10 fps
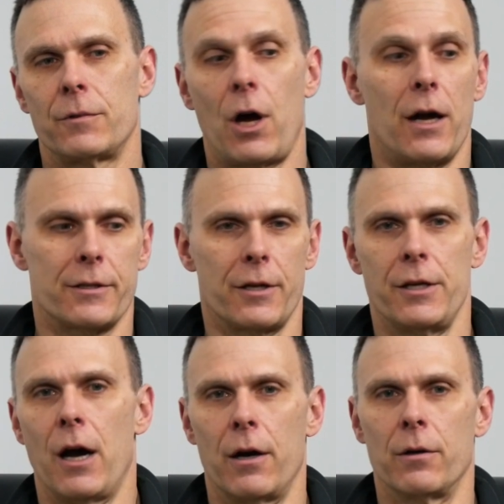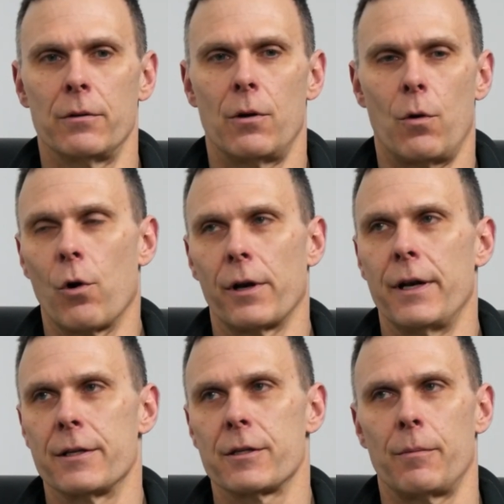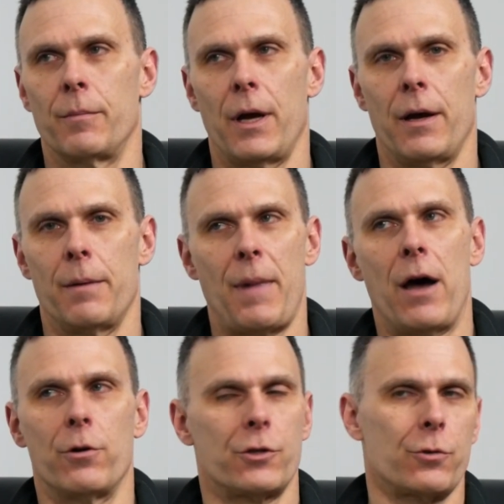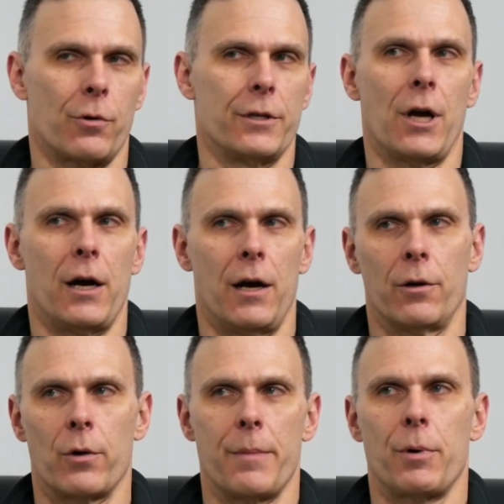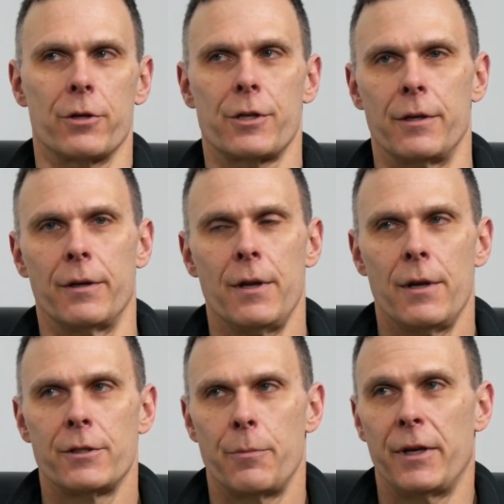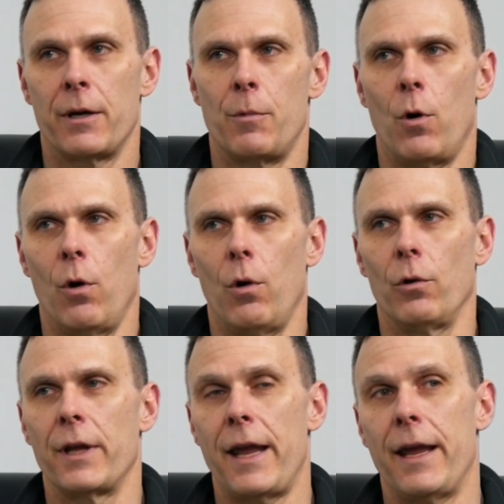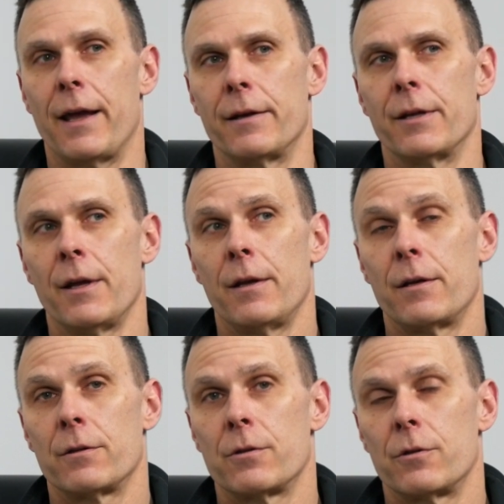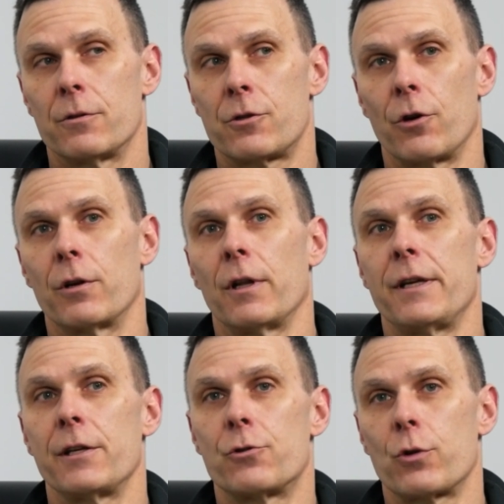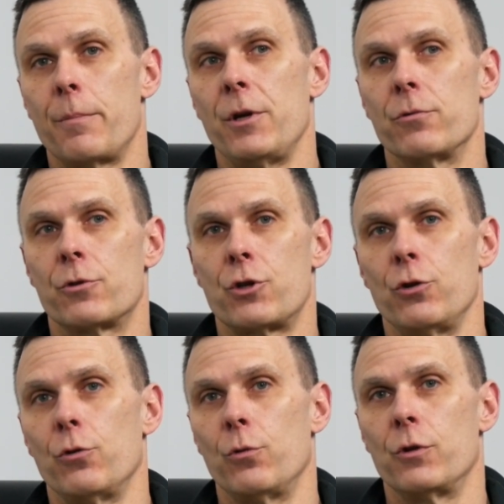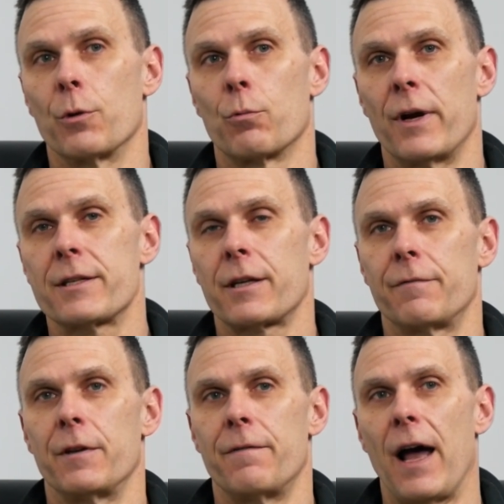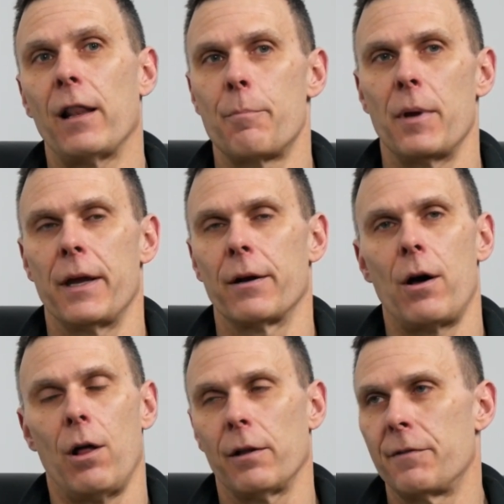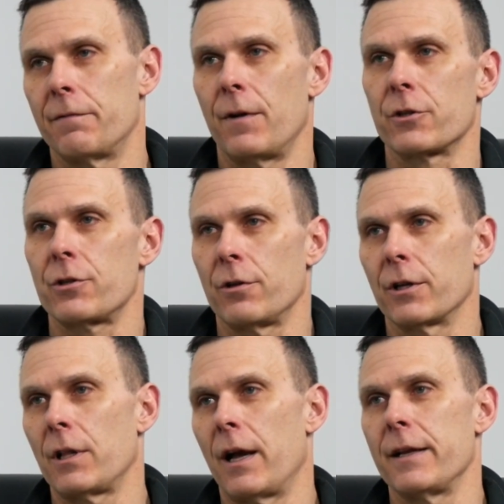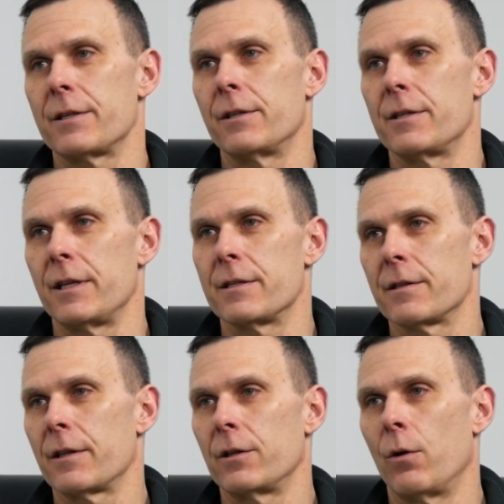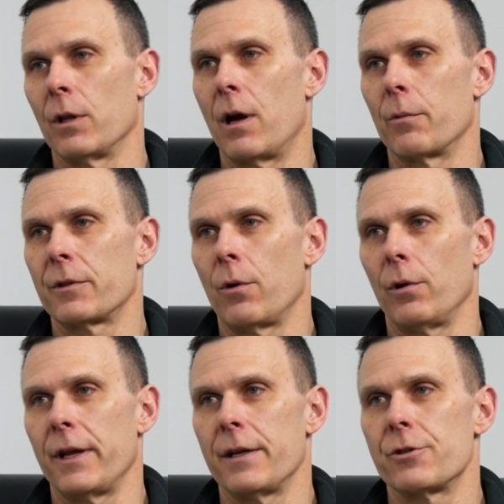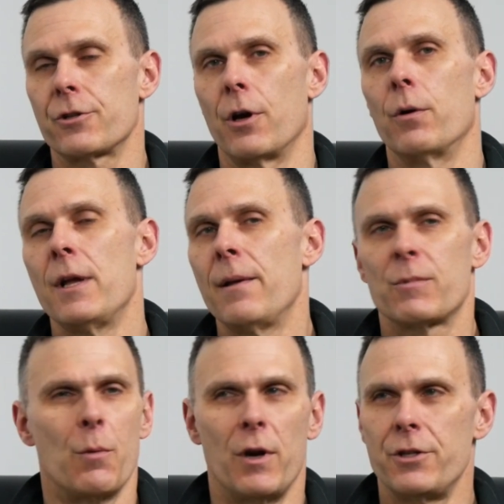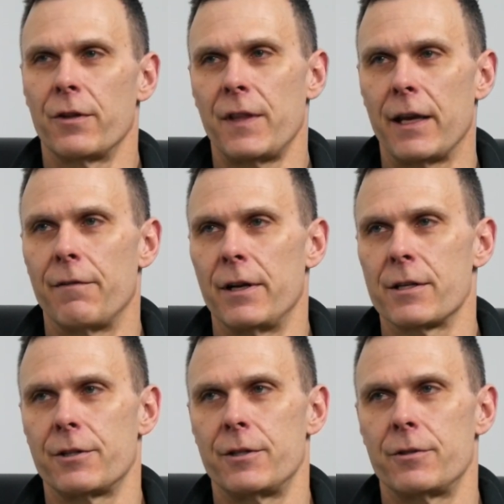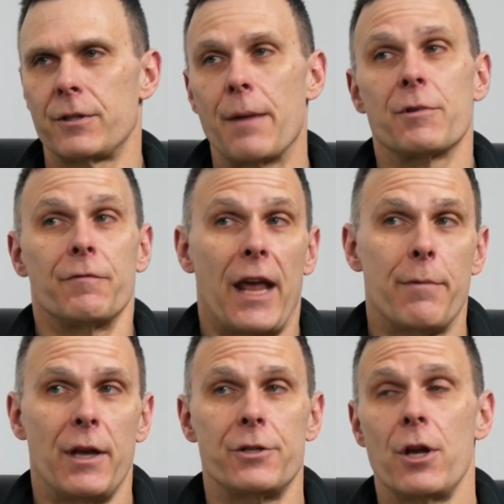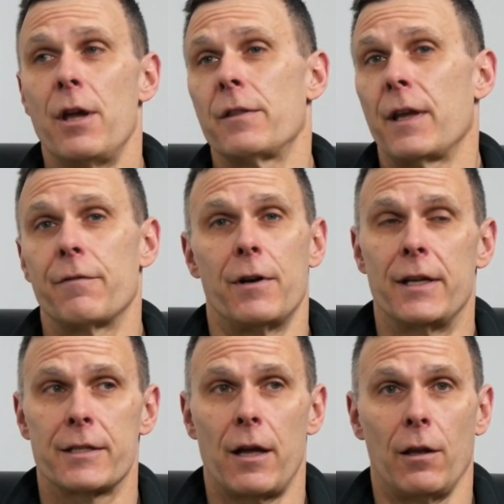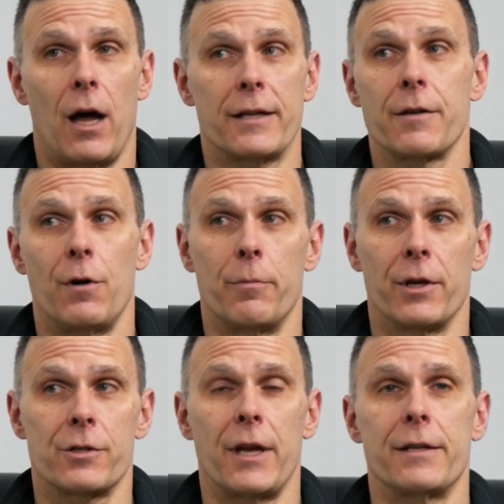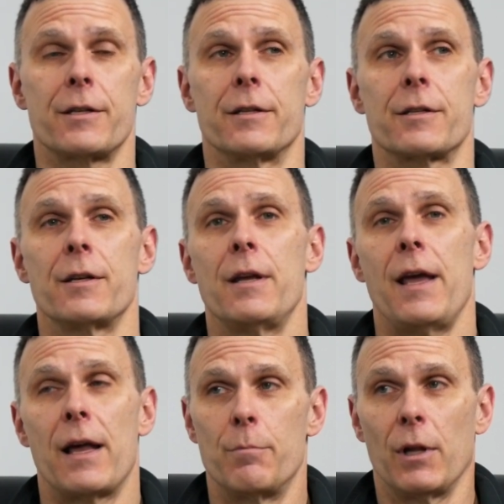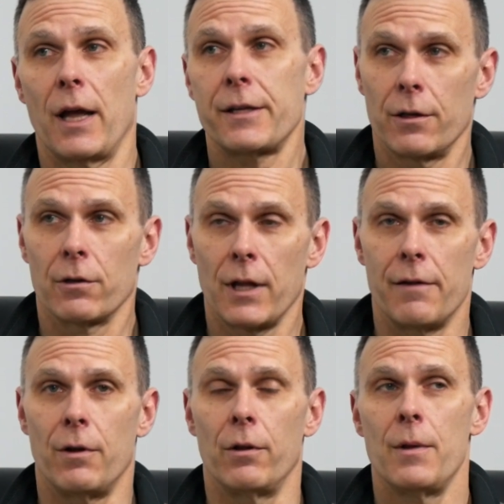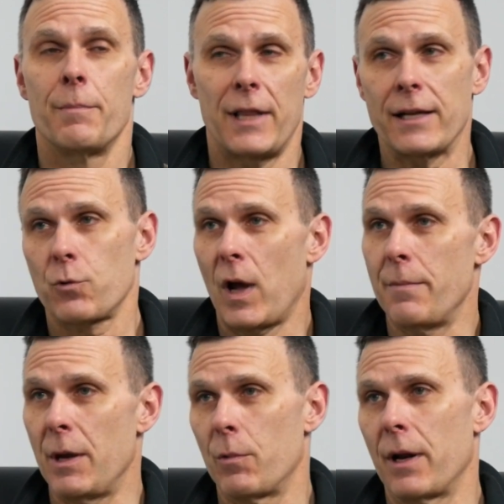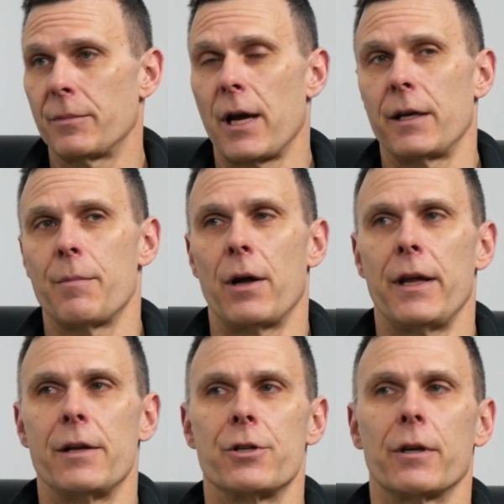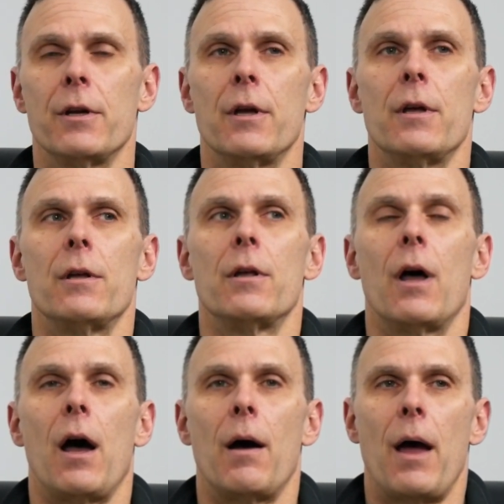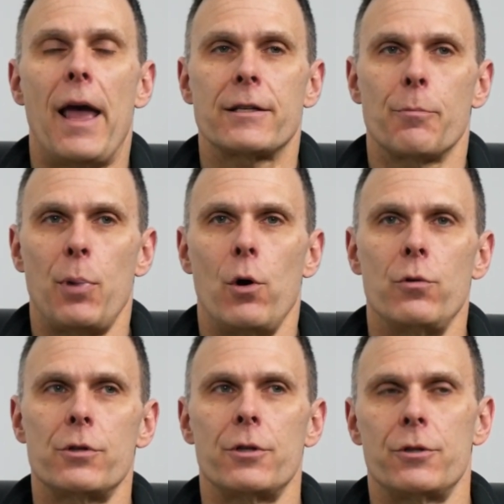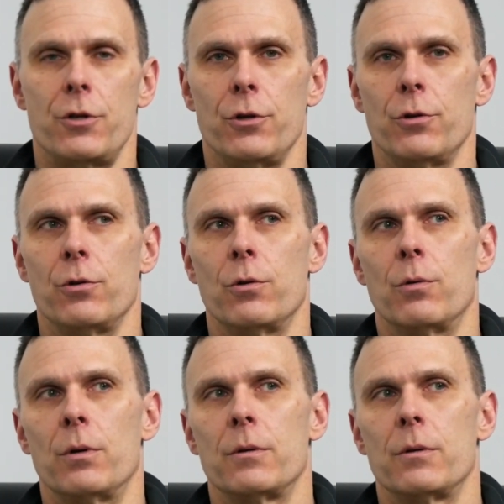cause a young organism, a mouse or a dog or a person, to become old and certainly contribute to the risk of developing all of the functional declines and diseases that go along with old age. So in some ways you can think of it as types of damage, think of it as a loss of homeostasis at a molecular level, but that's what I mean when I'm talking about aging. As opposed to